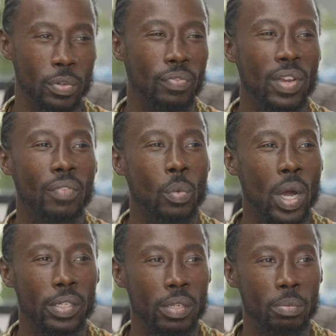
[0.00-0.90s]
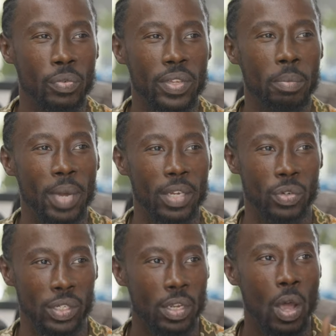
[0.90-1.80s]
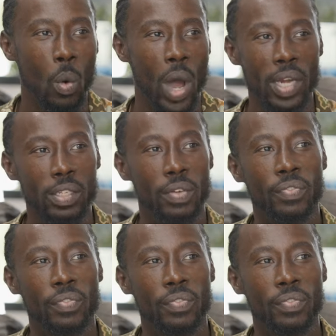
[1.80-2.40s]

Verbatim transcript: you have never watched the movie The Matrix, watch the